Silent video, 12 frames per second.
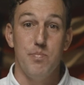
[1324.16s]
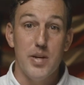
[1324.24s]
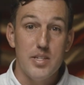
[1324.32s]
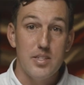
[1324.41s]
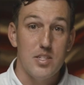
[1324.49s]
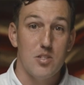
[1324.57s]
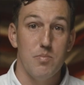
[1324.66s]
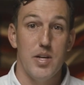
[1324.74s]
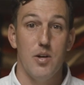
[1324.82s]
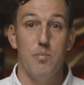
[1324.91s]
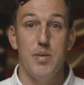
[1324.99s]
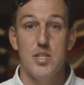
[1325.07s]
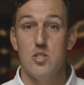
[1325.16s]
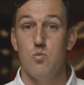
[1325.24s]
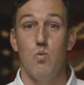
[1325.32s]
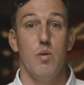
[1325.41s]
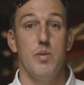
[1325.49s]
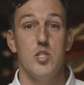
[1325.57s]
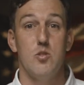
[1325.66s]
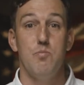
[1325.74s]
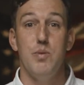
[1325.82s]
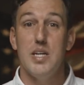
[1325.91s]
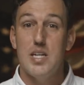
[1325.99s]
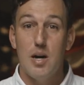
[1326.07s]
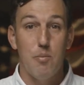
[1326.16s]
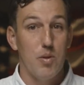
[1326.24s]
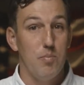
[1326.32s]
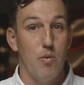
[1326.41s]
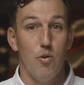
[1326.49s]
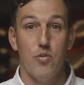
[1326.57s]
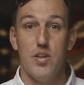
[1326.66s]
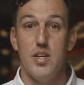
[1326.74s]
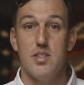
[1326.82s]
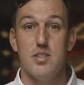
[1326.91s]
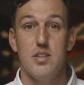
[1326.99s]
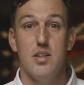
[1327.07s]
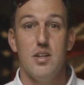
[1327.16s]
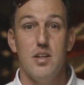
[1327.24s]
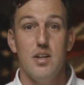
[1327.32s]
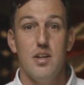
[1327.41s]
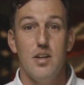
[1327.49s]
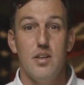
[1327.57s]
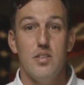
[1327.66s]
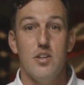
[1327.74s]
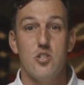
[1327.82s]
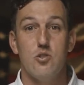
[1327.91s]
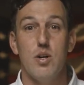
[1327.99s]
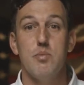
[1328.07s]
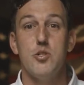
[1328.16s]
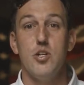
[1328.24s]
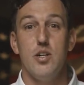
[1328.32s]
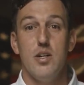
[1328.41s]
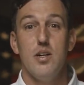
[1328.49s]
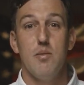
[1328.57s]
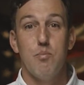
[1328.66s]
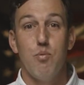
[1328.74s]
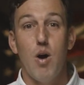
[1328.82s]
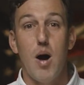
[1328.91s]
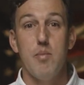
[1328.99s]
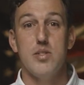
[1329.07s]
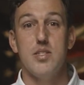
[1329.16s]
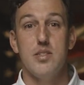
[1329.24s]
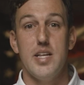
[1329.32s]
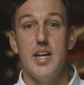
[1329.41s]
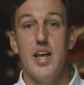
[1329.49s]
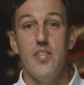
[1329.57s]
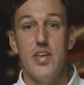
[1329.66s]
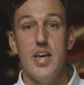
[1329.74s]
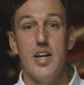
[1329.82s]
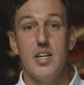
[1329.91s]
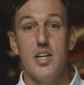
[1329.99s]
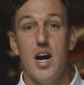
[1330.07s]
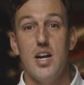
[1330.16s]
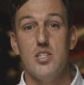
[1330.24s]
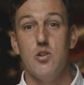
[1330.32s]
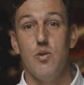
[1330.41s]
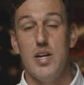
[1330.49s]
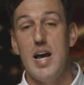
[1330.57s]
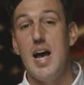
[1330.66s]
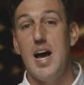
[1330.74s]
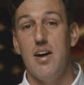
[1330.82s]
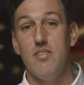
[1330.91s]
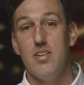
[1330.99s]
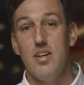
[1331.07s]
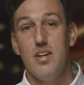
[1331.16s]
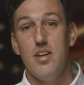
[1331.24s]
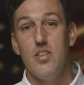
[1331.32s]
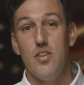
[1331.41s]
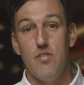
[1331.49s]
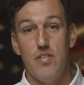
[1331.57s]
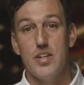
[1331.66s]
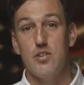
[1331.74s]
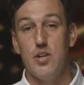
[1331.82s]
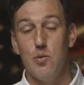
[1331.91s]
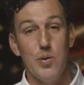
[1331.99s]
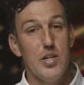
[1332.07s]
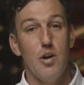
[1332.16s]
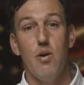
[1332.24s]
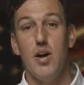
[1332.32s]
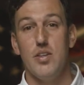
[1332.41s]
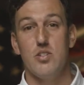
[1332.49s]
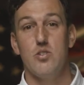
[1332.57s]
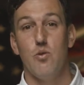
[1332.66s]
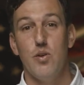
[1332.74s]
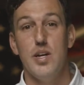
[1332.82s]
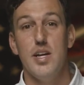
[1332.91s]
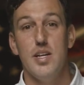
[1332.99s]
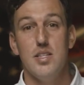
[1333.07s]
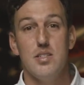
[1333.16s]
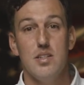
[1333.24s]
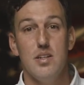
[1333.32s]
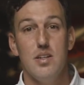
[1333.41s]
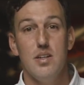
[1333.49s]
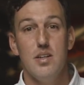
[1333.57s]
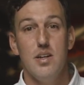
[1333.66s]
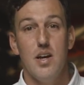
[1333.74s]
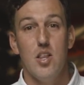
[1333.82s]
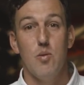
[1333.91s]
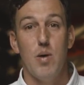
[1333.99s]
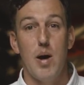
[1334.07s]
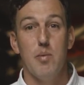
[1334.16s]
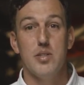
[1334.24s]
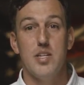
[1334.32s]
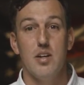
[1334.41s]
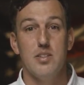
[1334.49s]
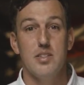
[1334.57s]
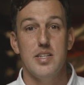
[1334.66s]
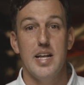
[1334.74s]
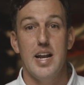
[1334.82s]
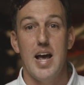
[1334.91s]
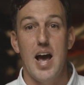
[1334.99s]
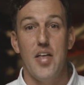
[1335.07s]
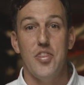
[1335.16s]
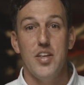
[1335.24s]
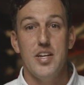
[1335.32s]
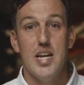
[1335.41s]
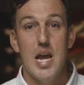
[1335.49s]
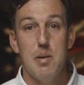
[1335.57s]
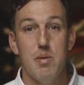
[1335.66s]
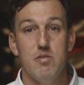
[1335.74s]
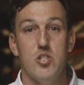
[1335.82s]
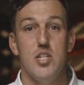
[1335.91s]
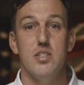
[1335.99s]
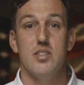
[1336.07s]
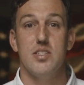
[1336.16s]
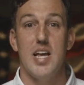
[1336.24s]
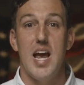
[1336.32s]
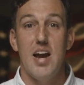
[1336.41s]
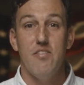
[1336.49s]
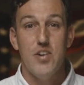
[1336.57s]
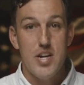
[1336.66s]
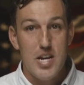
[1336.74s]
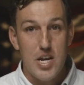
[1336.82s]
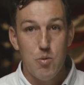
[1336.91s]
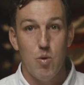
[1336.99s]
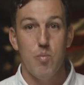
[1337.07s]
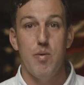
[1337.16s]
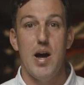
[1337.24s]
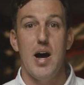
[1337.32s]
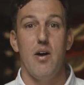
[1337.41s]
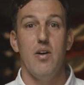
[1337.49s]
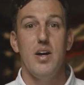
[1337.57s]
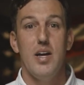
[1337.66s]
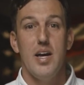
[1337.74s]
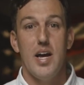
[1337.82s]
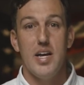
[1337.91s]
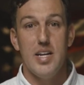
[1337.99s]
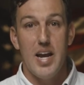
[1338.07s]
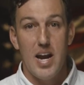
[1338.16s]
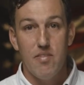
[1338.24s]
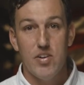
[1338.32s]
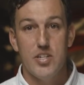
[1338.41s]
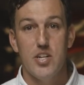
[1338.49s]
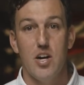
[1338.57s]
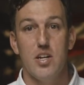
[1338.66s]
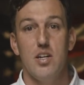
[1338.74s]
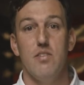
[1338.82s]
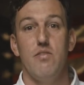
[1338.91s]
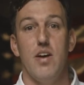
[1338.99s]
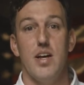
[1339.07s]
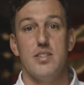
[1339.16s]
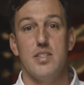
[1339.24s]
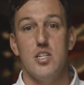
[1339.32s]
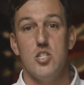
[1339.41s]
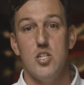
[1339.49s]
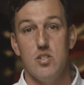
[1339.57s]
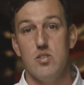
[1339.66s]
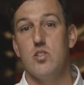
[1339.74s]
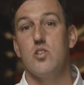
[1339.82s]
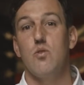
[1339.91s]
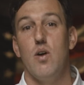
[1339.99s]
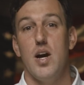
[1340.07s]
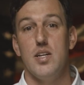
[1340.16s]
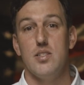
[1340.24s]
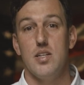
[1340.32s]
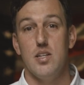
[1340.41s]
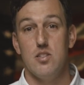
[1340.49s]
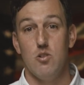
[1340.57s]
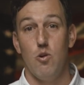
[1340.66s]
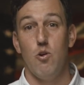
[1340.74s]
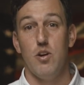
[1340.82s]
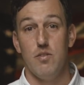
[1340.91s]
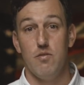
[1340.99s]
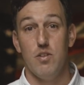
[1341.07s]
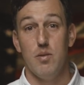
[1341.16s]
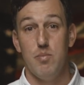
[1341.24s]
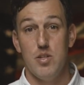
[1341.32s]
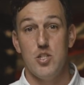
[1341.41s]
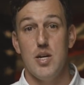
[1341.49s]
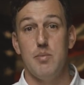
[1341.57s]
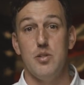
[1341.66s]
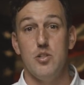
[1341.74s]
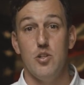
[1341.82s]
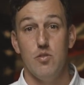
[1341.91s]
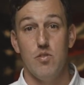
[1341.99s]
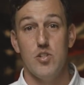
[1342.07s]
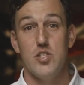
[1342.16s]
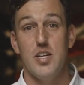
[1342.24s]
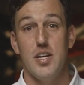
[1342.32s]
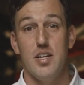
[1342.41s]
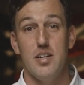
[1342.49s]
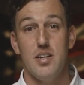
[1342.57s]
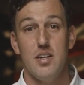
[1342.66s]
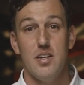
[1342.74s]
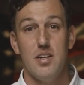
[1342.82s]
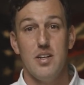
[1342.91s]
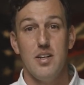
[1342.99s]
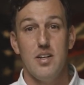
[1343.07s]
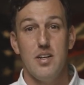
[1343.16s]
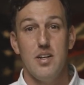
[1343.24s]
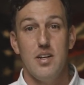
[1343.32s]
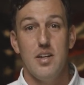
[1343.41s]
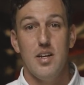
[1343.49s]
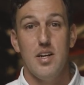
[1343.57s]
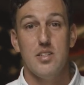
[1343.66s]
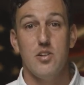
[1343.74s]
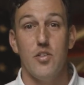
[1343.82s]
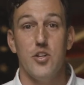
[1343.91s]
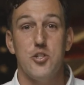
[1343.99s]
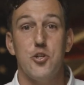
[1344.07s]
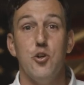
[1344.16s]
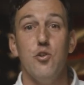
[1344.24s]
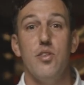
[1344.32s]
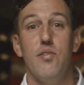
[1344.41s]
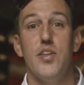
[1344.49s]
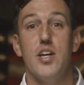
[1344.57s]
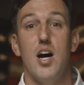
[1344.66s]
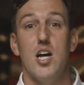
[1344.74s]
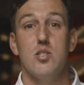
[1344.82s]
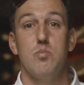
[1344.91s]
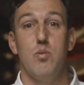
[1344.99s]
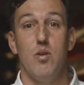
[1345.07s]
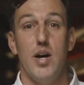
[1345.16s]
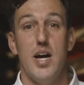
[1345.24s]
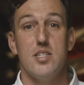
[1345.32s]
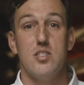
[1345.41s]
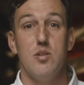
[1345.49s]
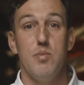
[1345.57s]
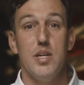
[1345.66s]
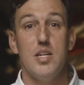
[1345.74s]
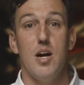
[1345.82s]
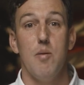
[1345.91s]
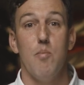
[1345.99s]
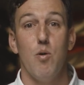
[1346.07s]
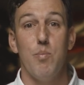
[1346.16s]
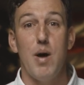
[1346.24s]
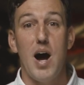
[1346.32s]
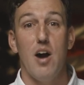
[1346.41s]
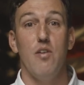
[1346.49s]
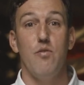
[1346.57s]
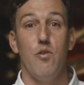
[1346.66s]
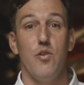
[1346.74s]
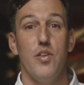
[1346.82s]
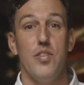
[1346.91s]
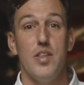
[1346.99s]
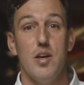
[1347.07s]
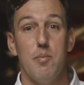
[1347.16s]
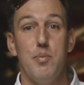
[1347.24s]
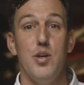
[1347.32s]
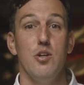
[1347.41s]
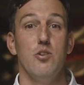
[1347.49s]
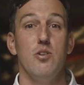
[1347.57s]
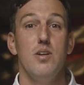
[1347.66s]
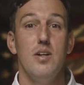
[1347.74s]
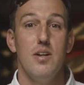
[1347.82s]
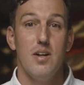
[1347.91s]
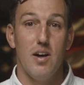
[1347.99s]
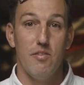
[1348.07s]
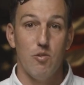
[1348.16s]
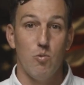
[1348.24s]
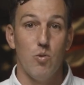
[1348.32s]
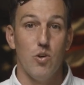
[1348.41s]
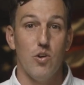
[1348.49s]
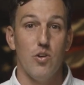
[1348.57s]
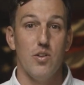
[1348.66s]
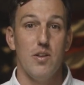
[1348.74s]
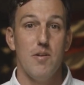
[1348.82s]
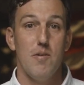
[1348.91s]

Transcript: businessmen, and businesswomen speak up with boldness. The scripture promises that in the end, God is going to have the victory. We know how the story ends. And the Bible tells us that at the name of Jesus, every knee will bow and every tongue confess that Jesus Christ is Lord in Philippians chapter 2 verse 10. And so the truth of the gospel has to become more powerful than the appeal of the world.